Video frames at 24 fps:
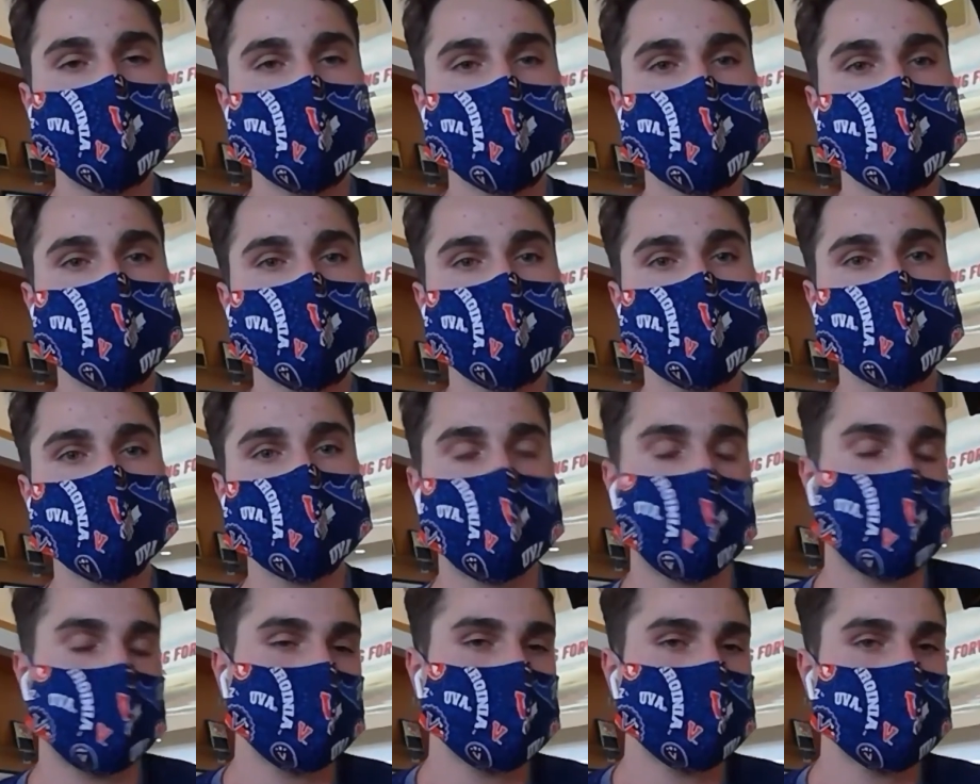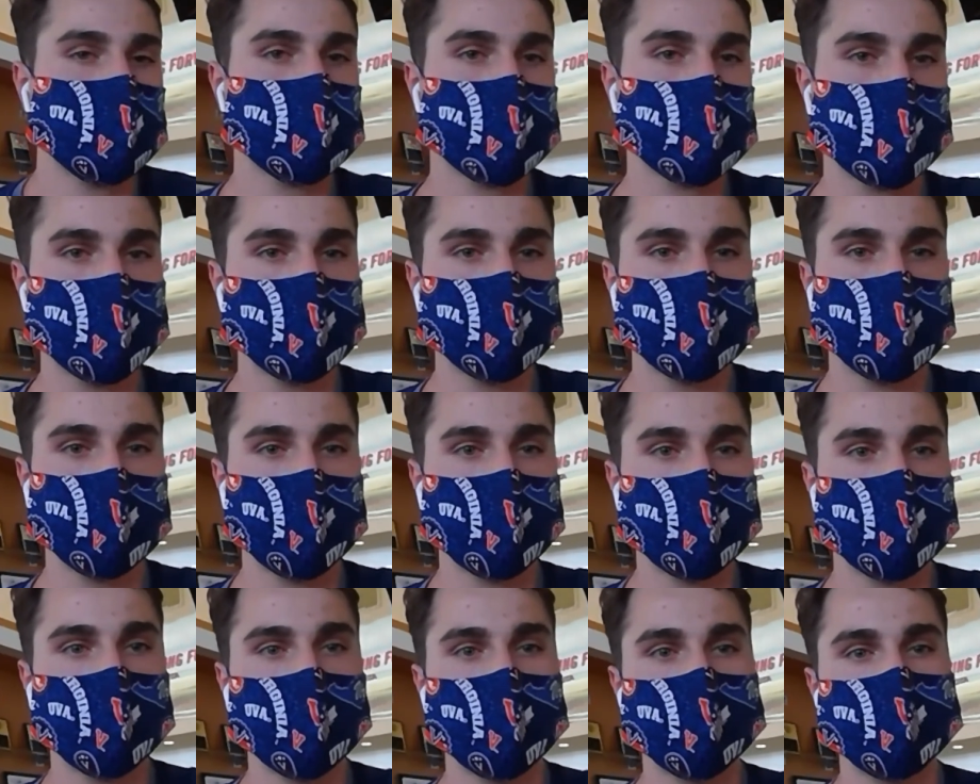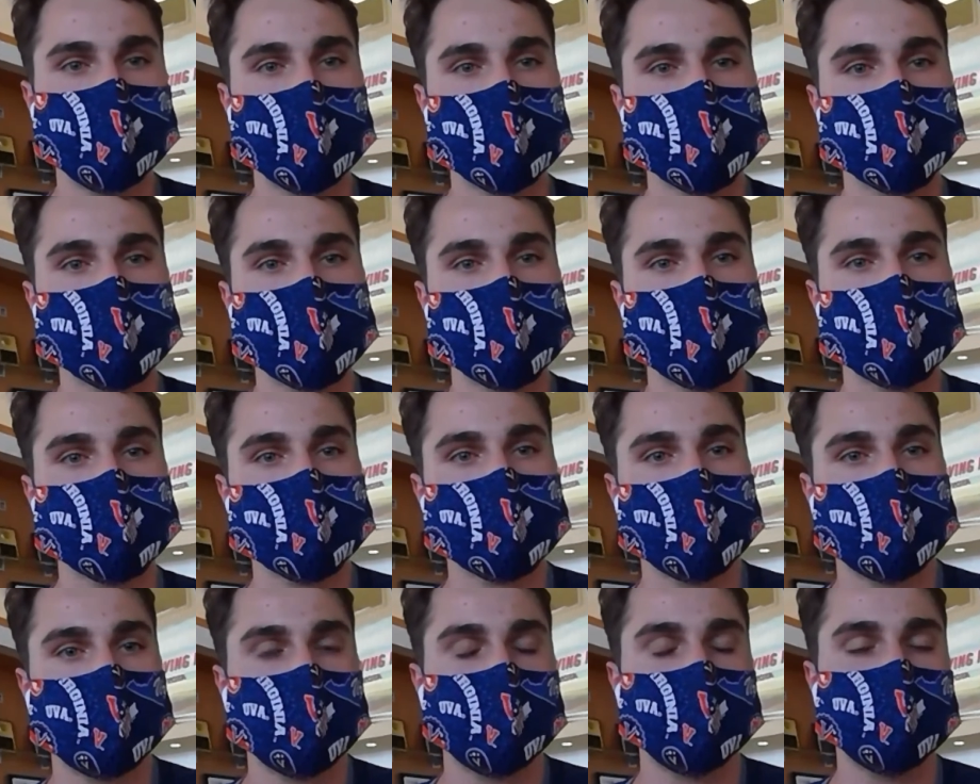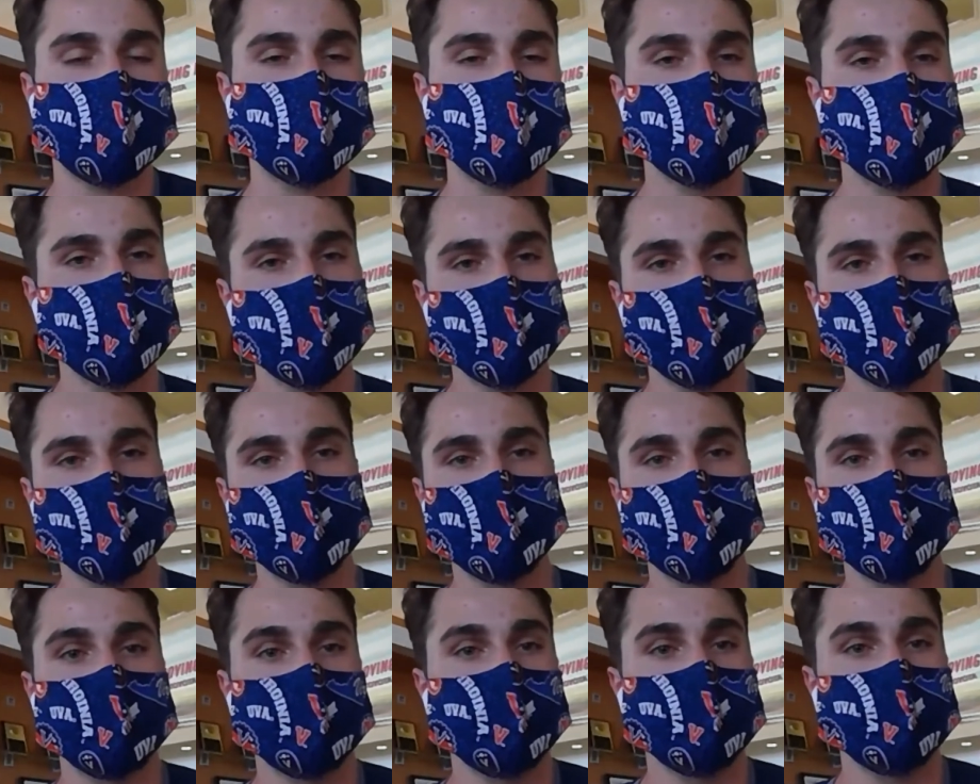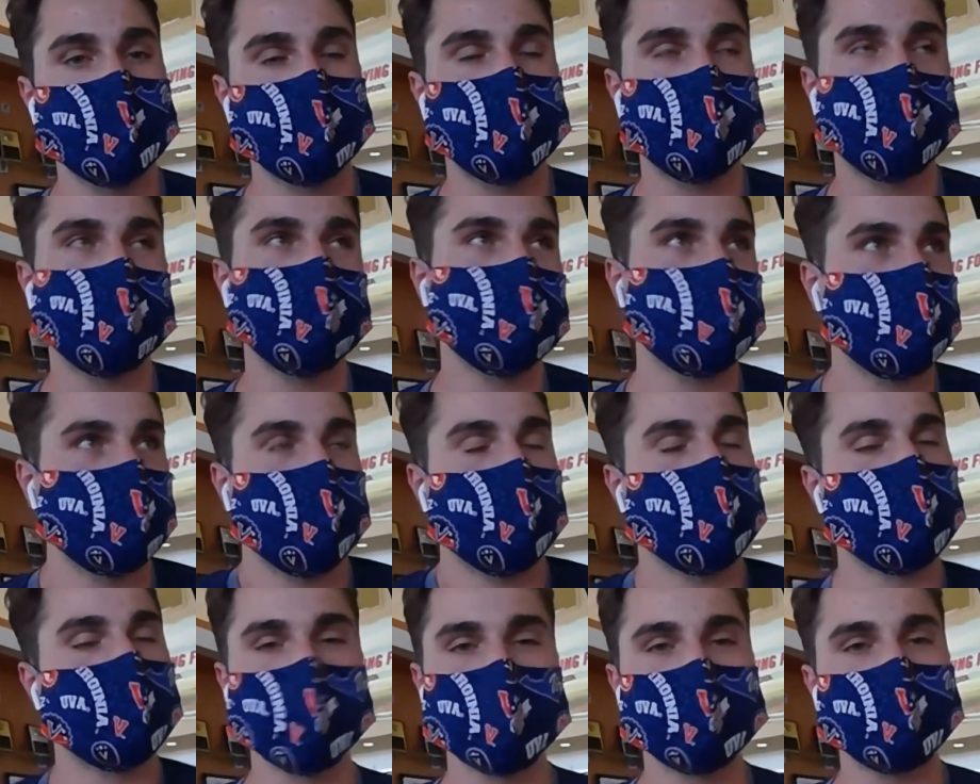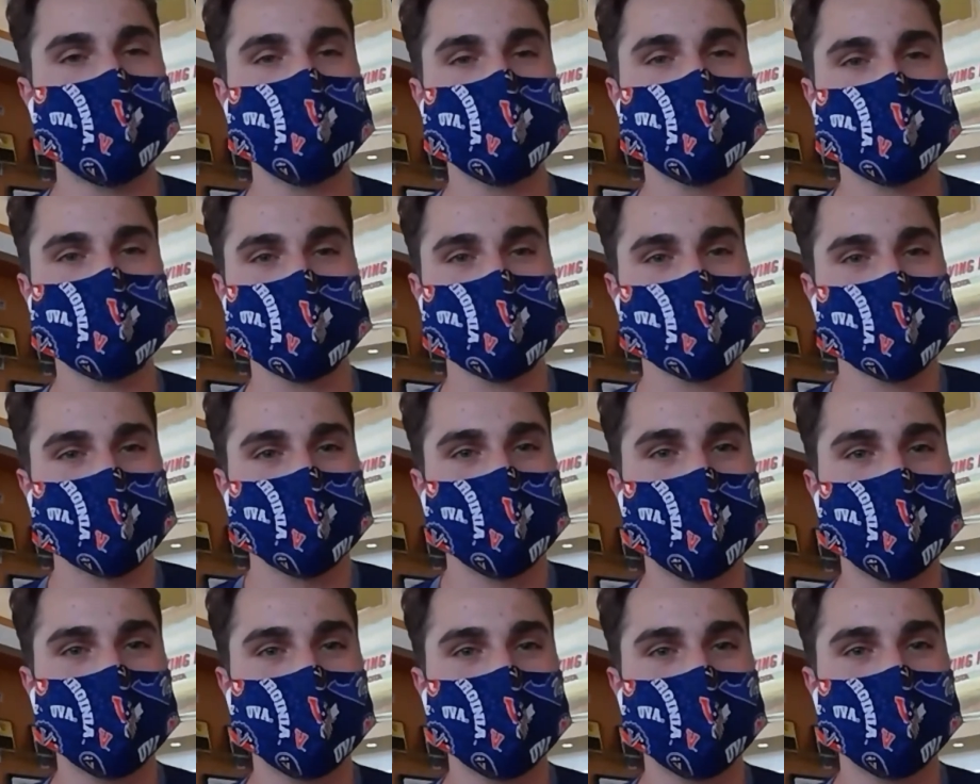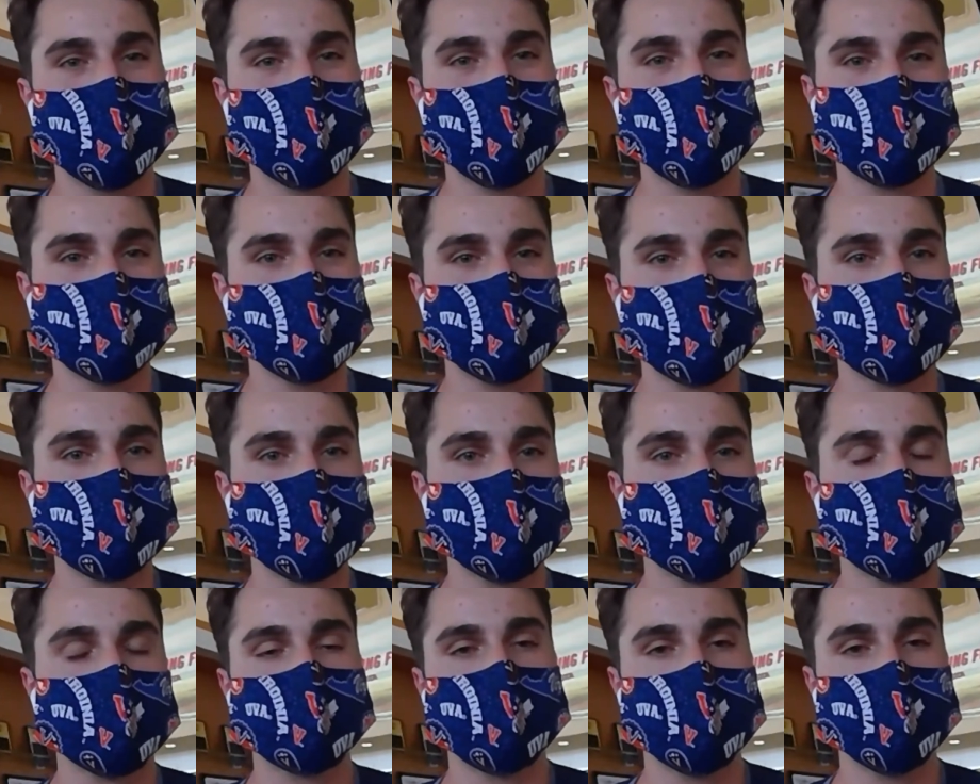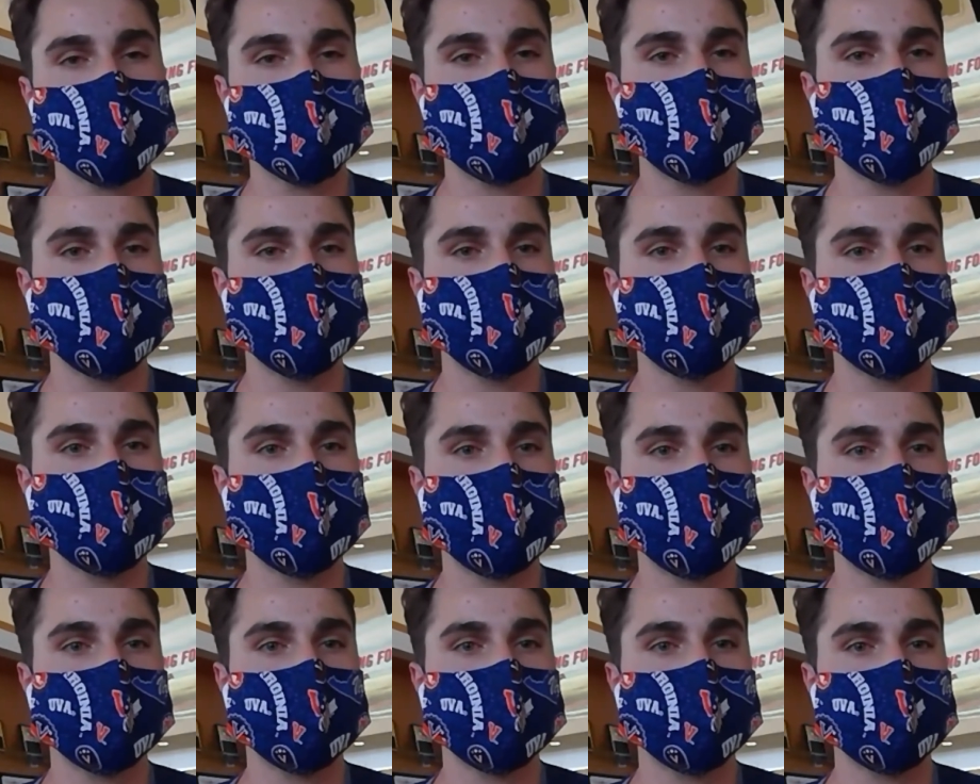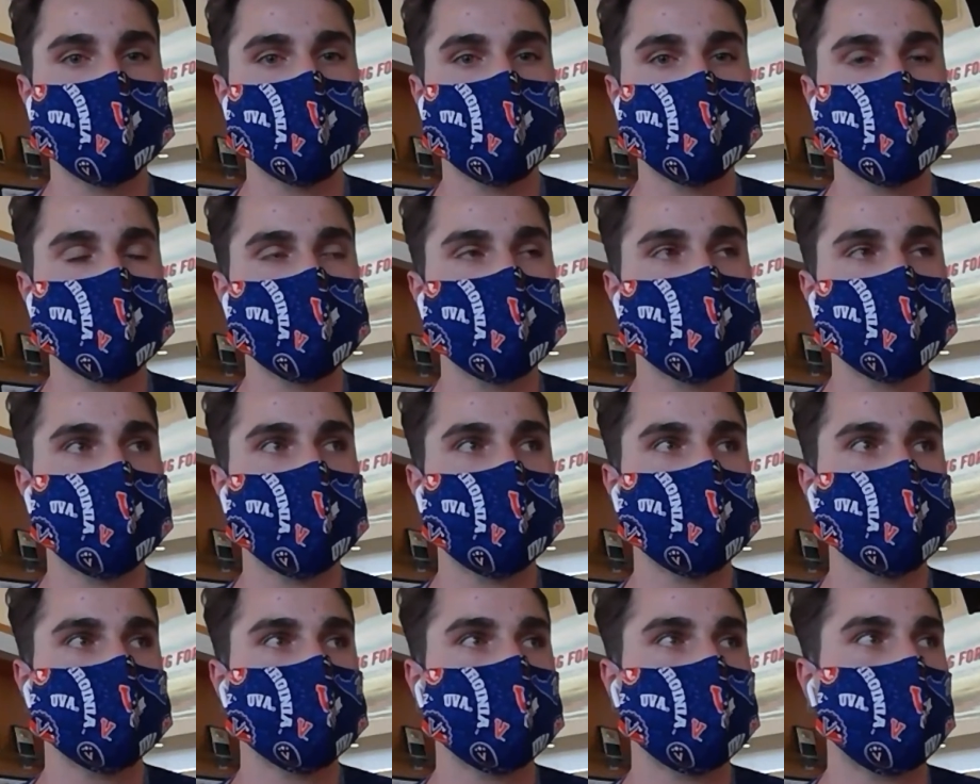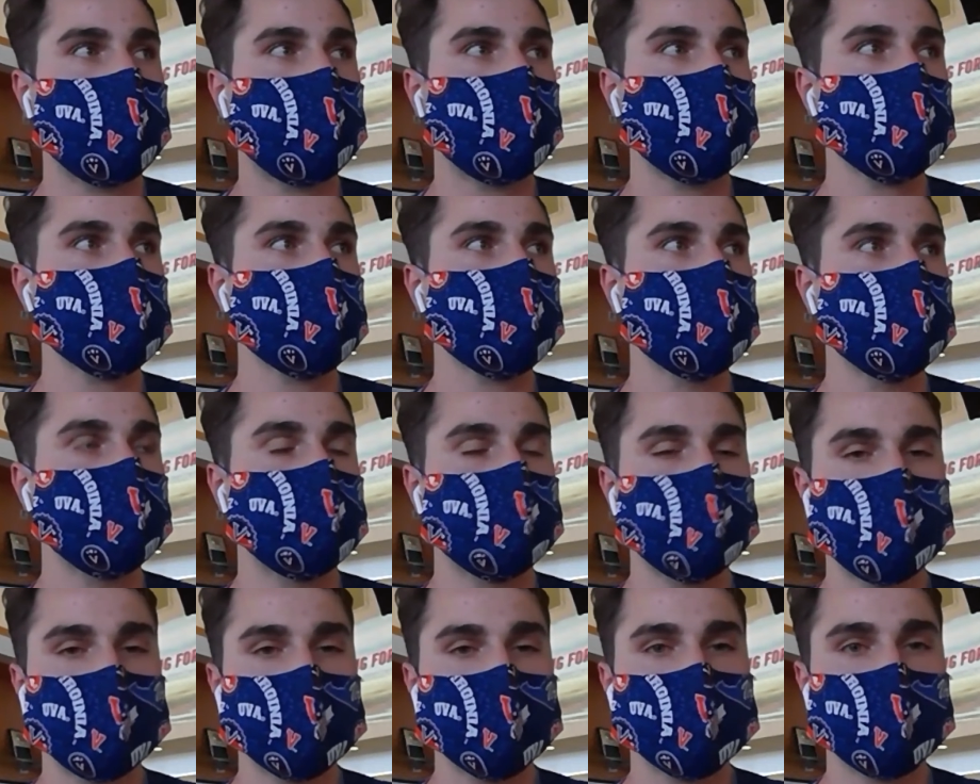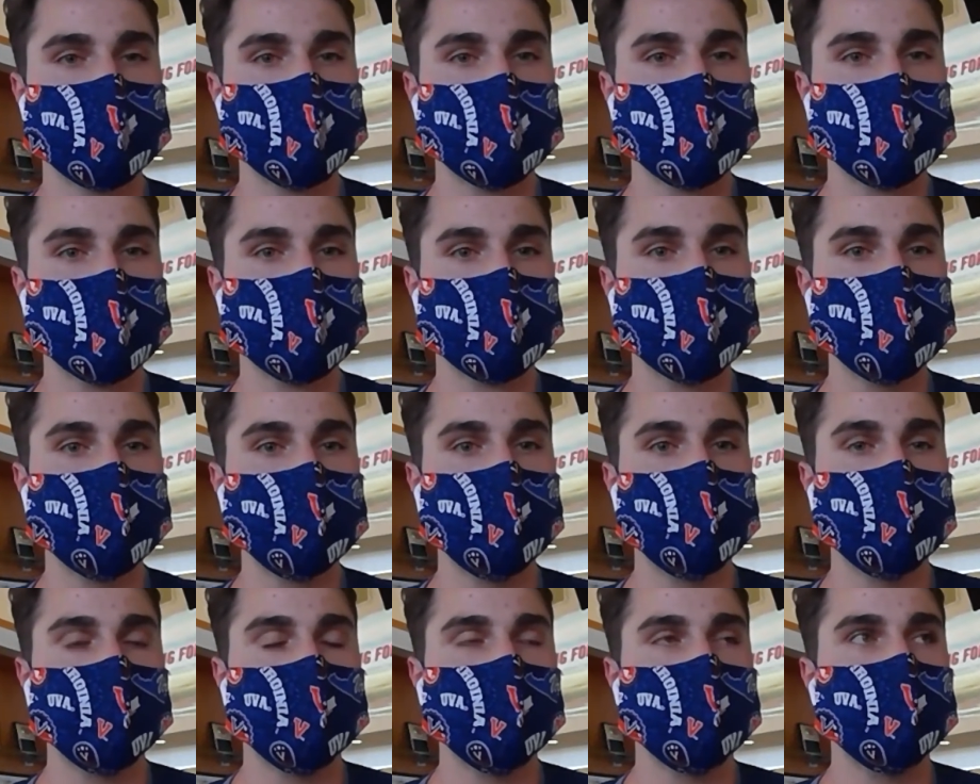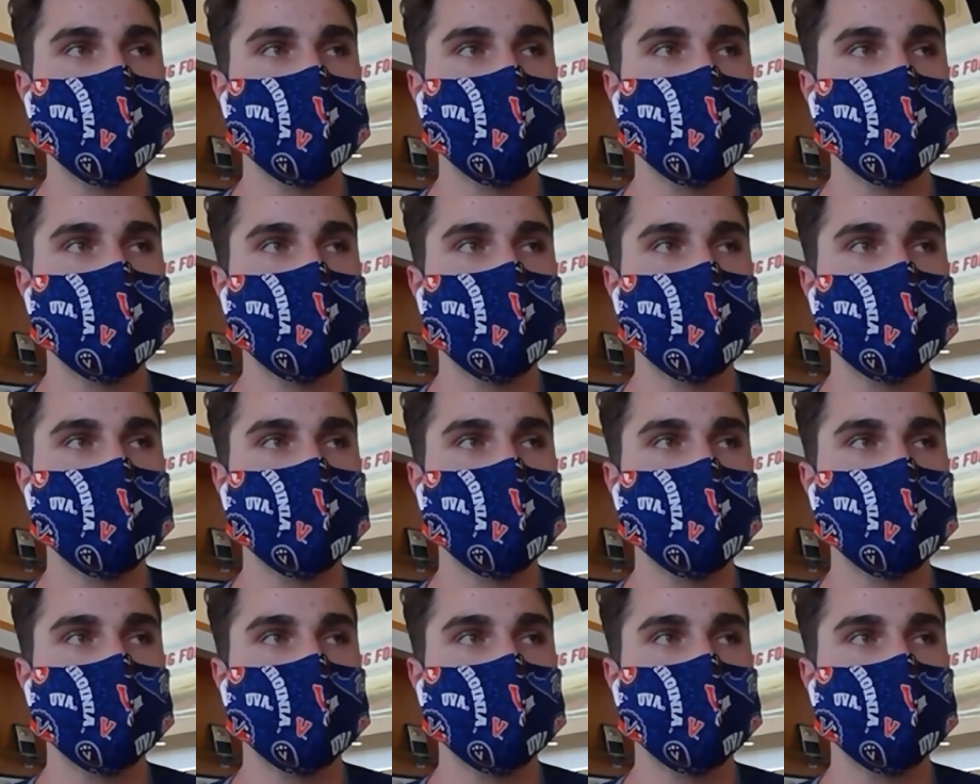People, I think just in business and not only business, just in life in general, it's like once you are tasked with doing something,